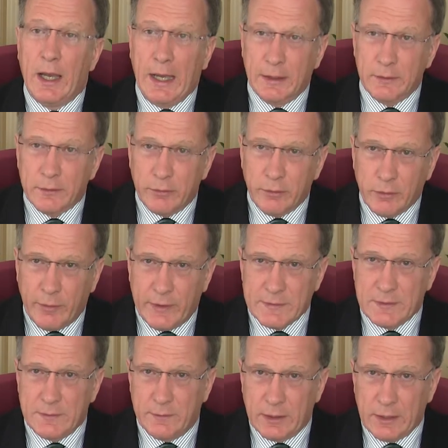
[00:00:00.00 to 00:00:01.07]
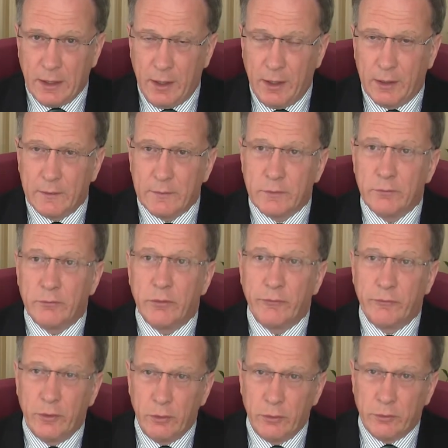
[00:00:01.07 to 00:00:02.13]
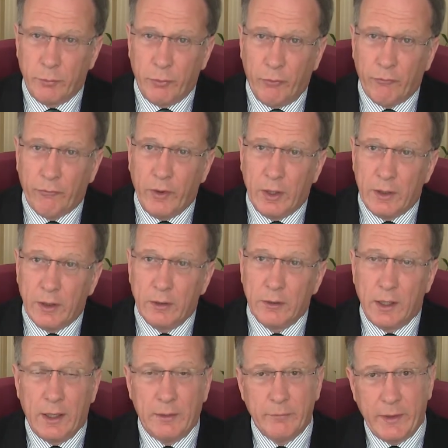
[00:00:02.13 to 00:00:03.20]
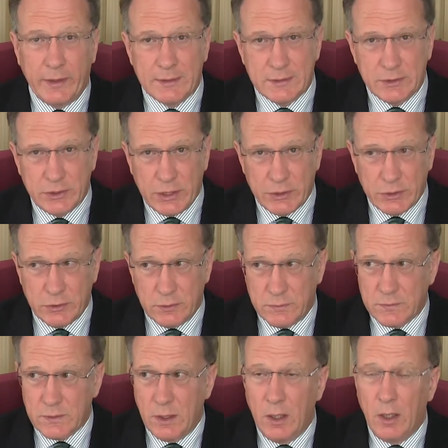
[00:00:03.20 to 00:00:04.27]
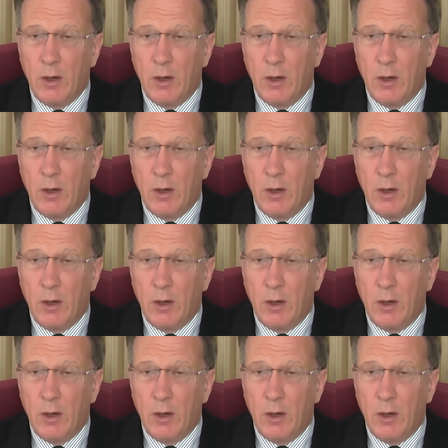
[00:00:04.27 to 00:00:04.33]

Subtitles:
at the request of the client, review the portfolio and make suggestions.